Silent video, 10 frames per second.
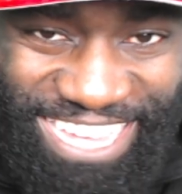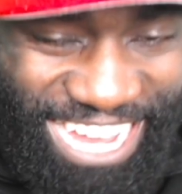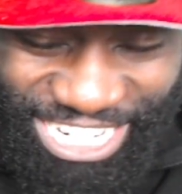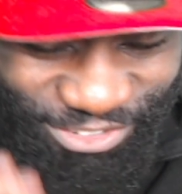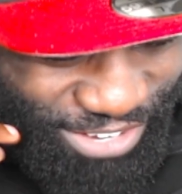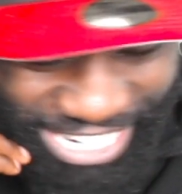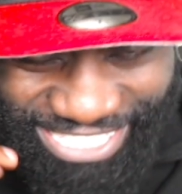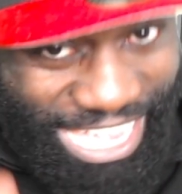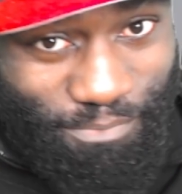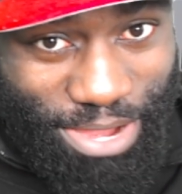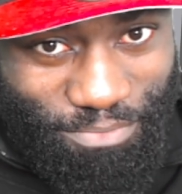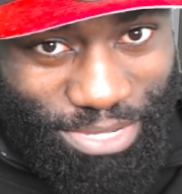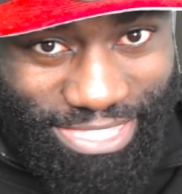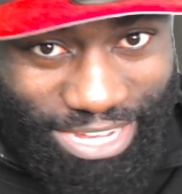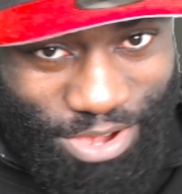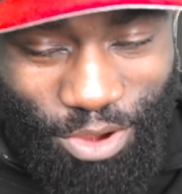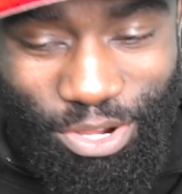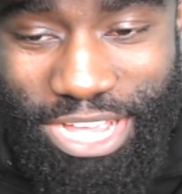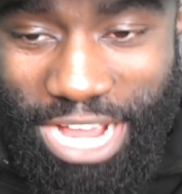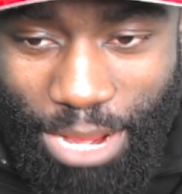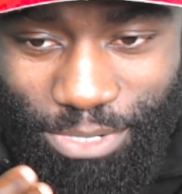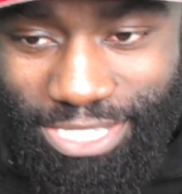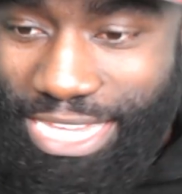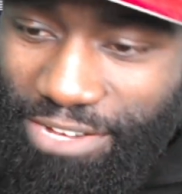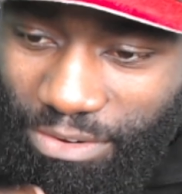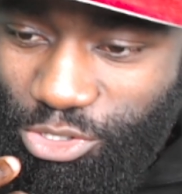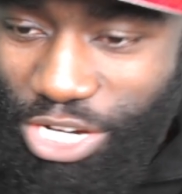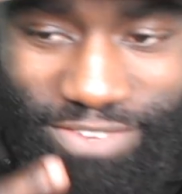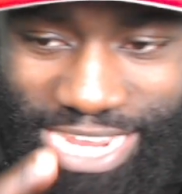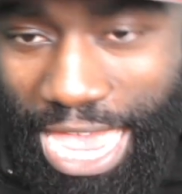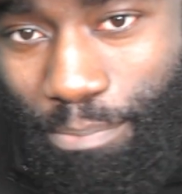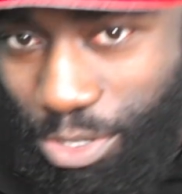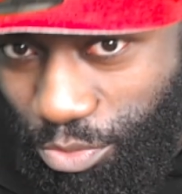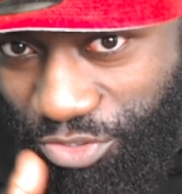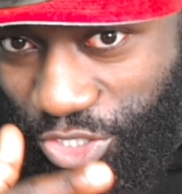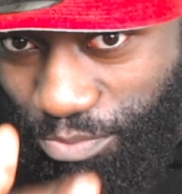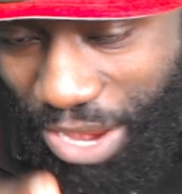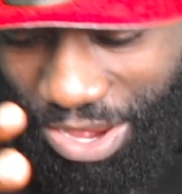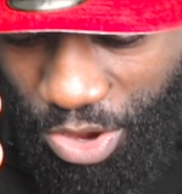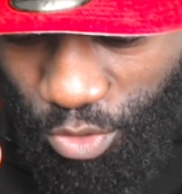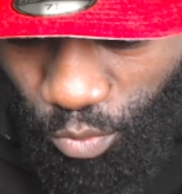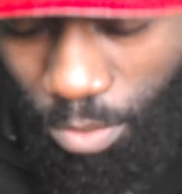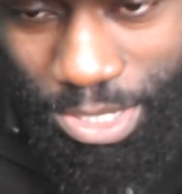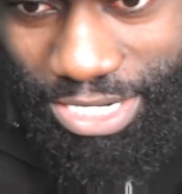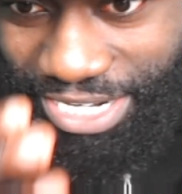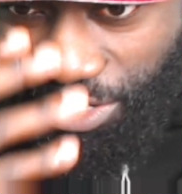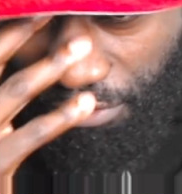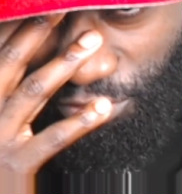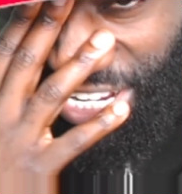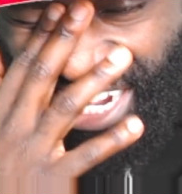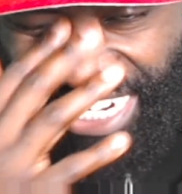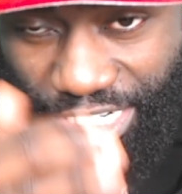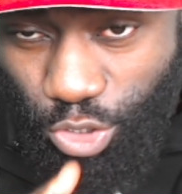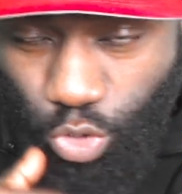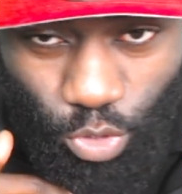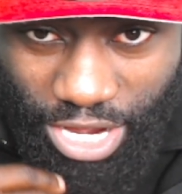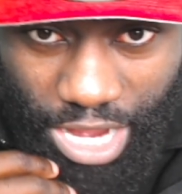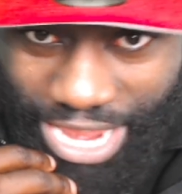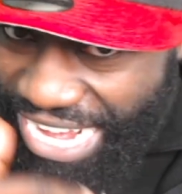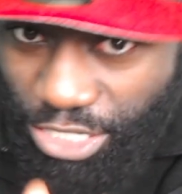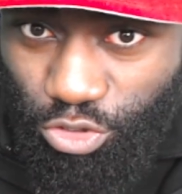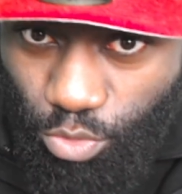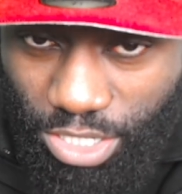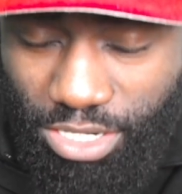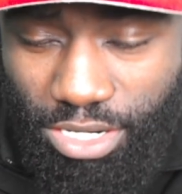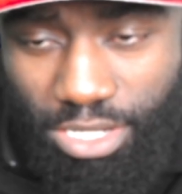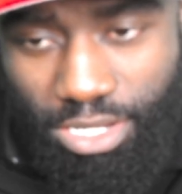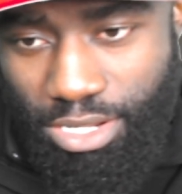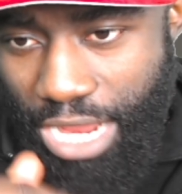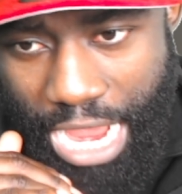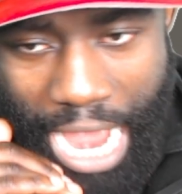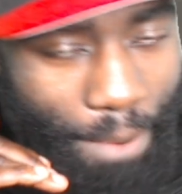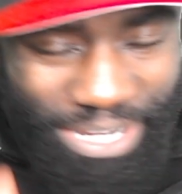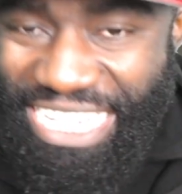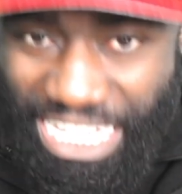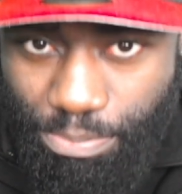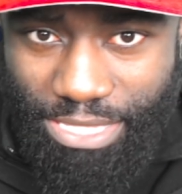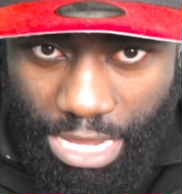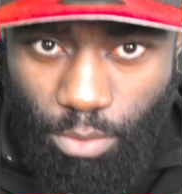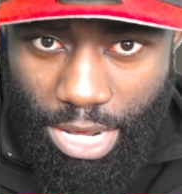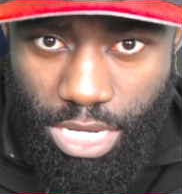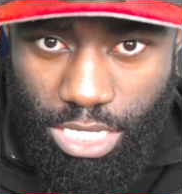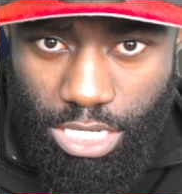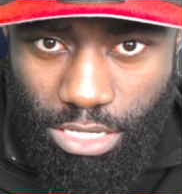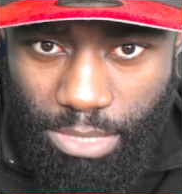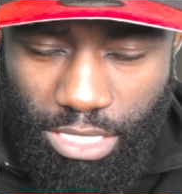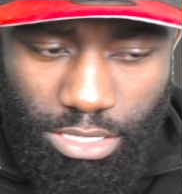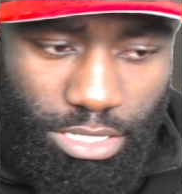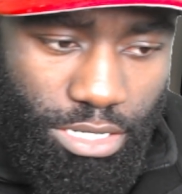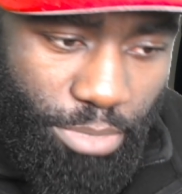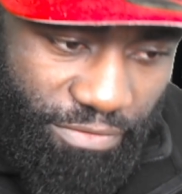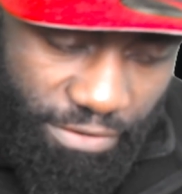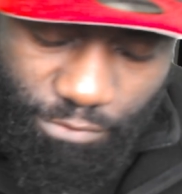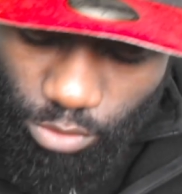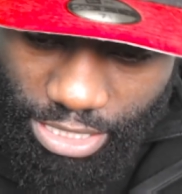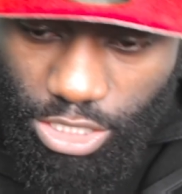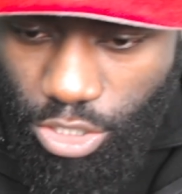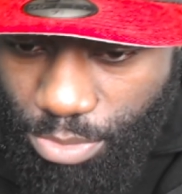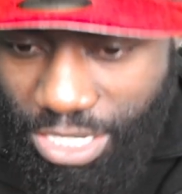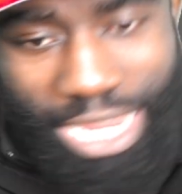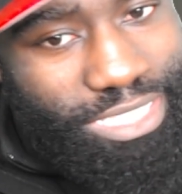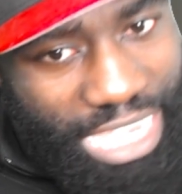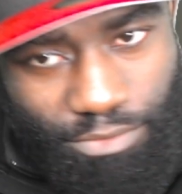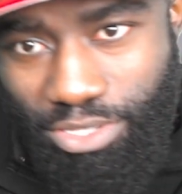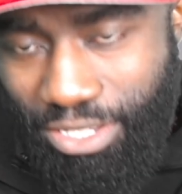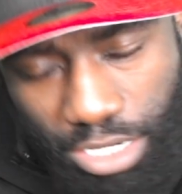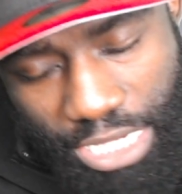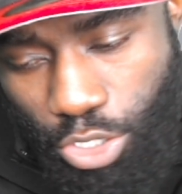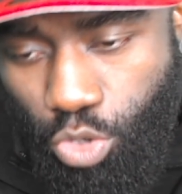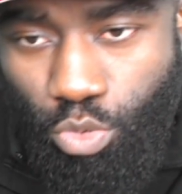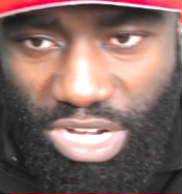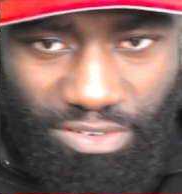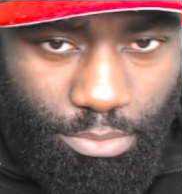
I should realize that might mean that. No, I'm just saying if I'm generally happy with just my woman and I don't feel like I need to court an extra one, I'm going to keep it that way. You know what I mean? But if I feel like, you know, it'd be nice to have one, that, okay, cool, whatever.